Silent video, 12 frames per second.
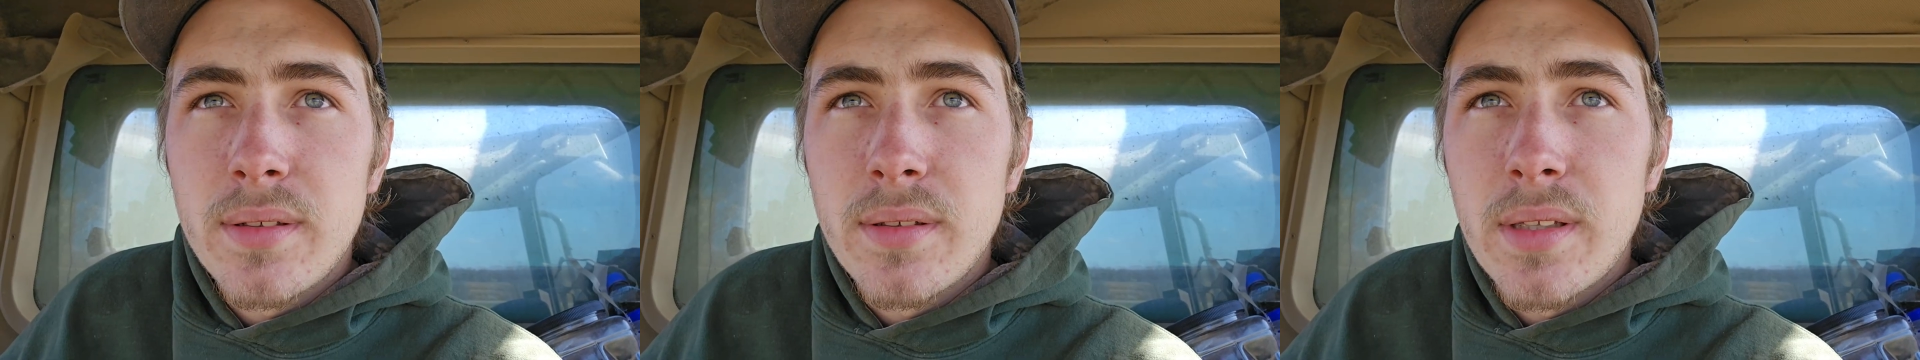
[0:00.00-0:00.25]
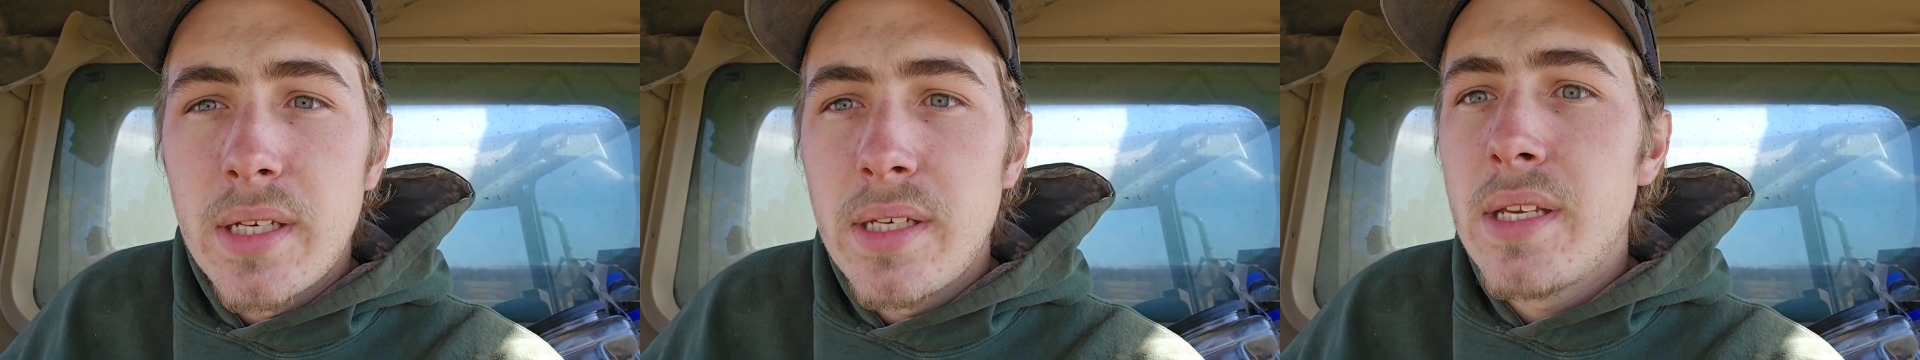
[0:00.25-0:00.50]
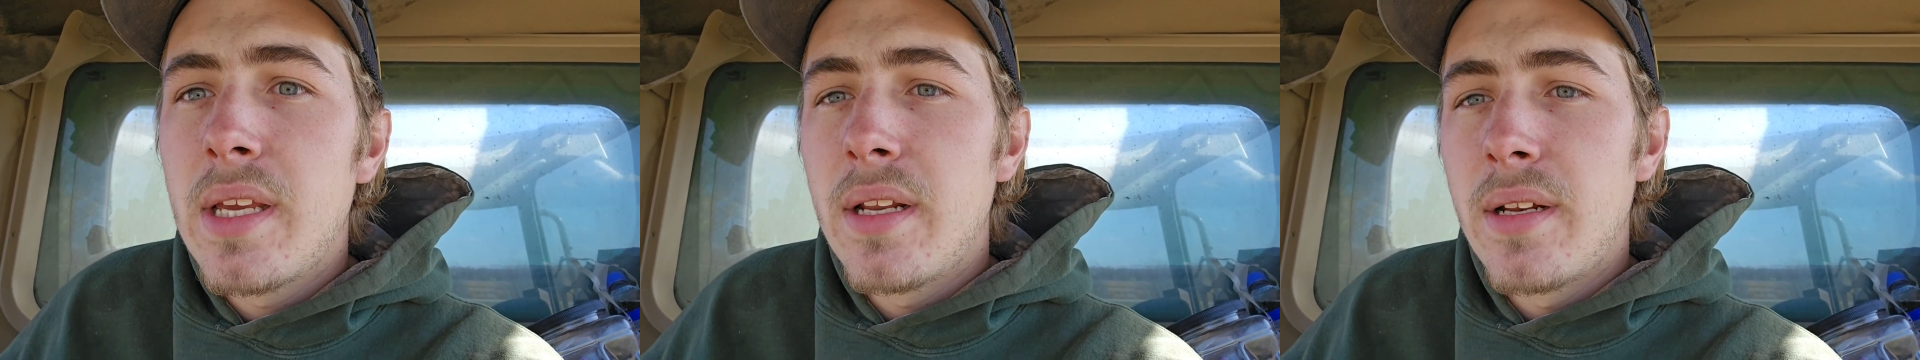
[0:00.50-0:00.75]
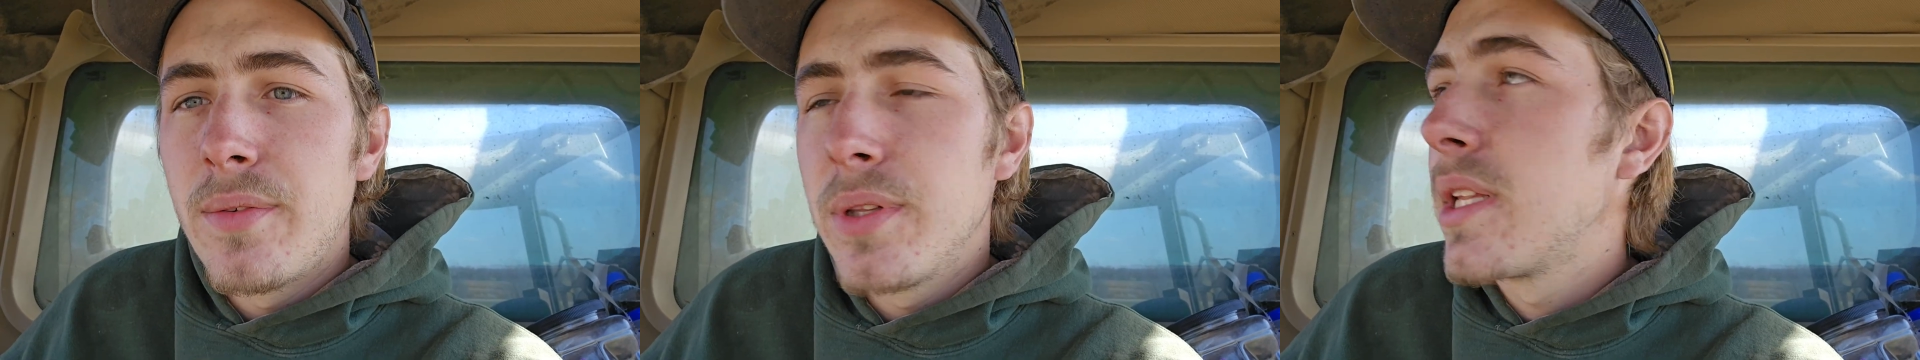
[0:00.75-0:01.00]
then you get
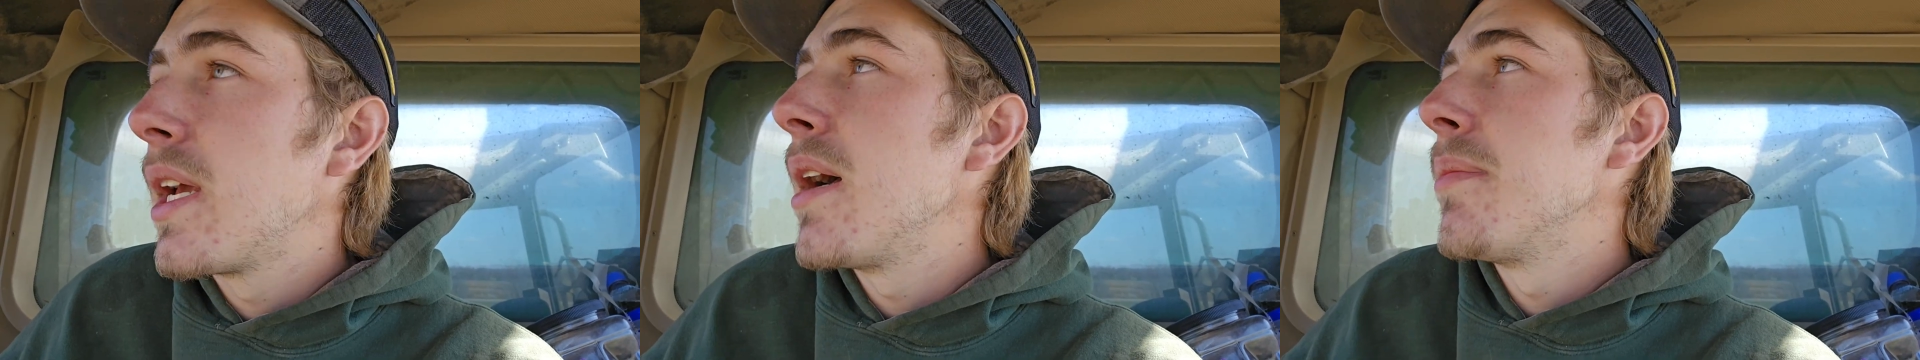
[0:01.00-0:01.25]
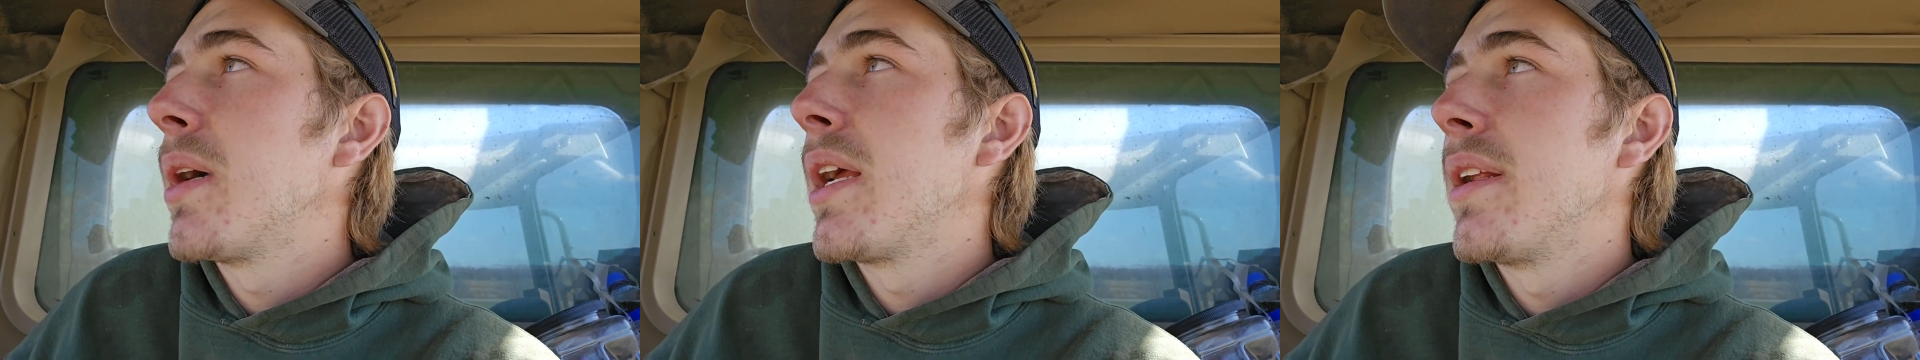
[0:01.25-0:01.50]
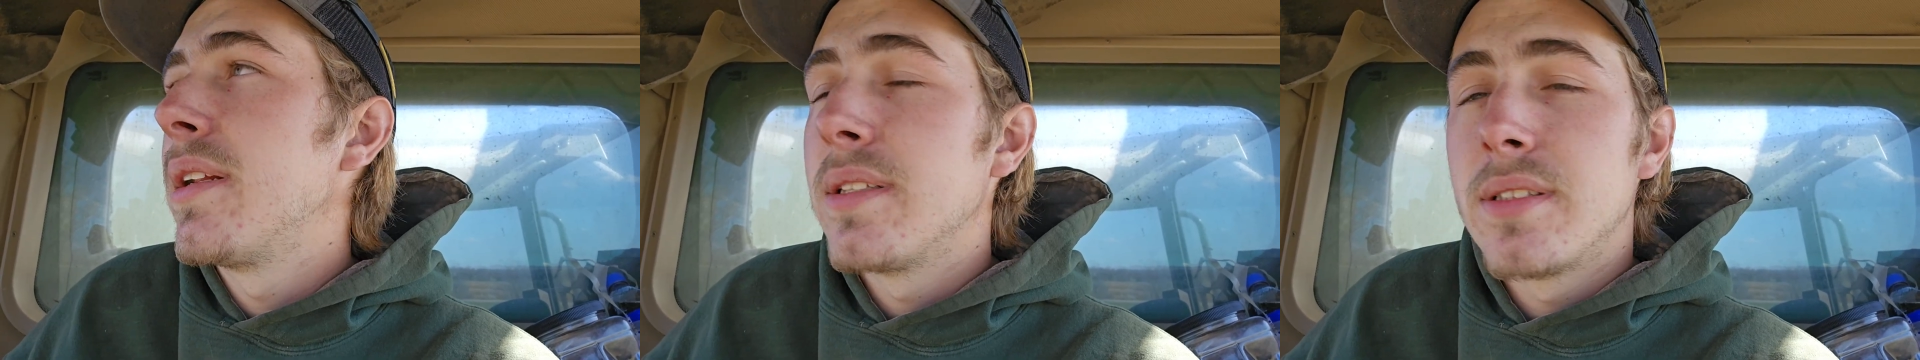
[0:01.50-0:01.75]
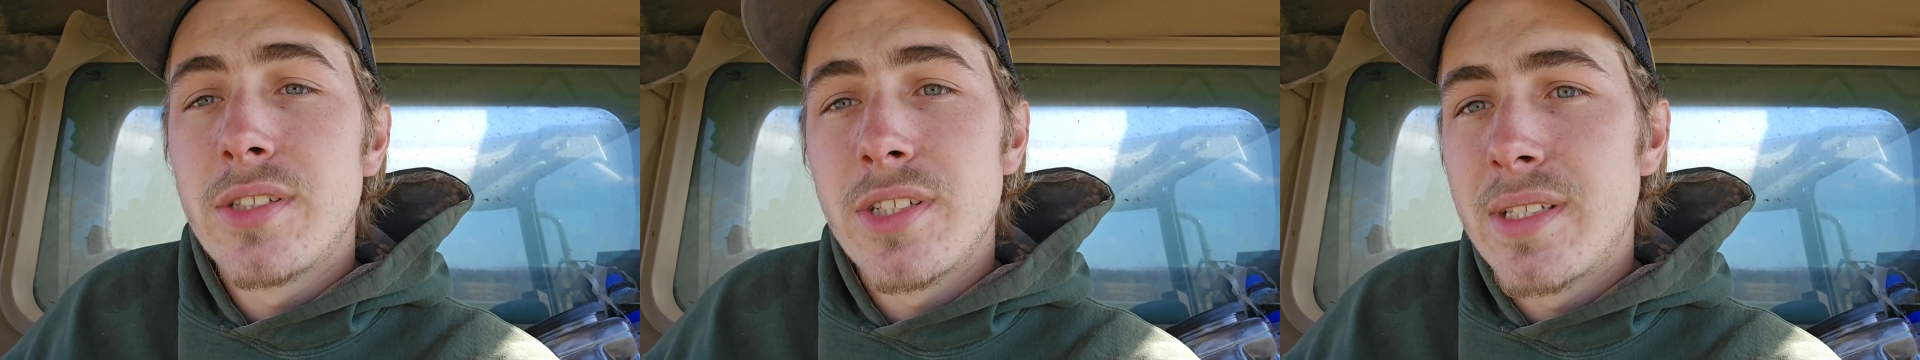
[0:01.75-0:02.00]
in it with the combine and
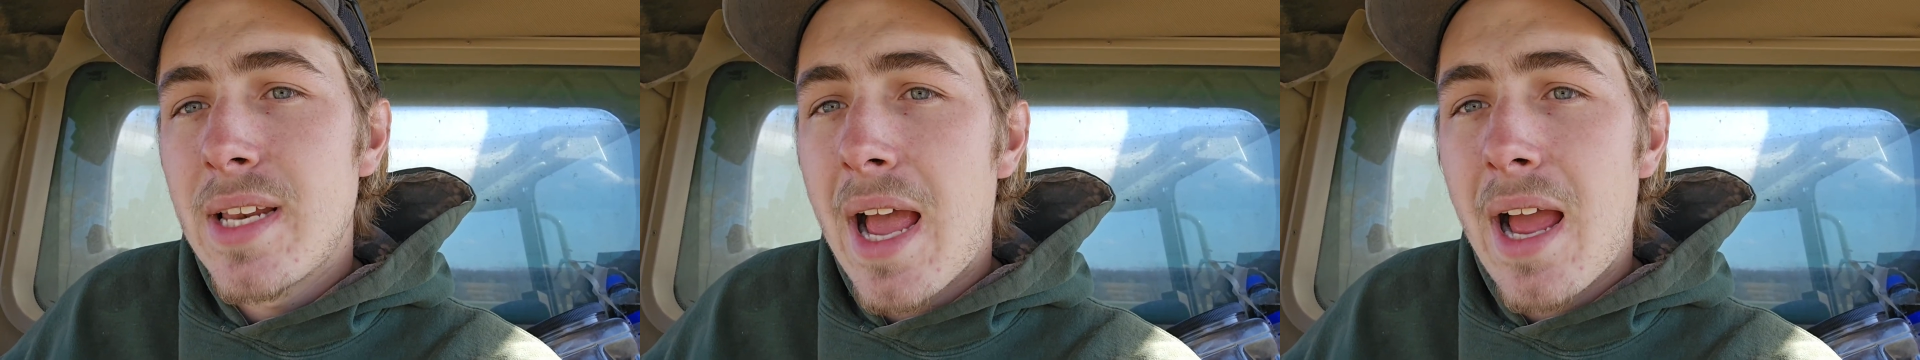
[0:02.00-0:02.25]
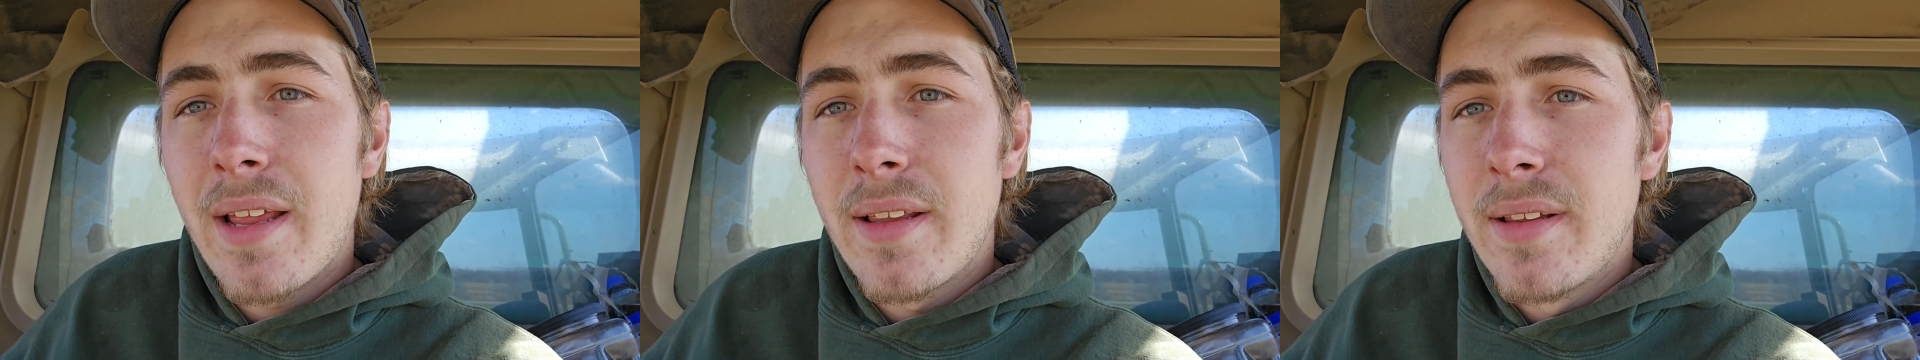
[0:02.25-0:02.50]
it's just not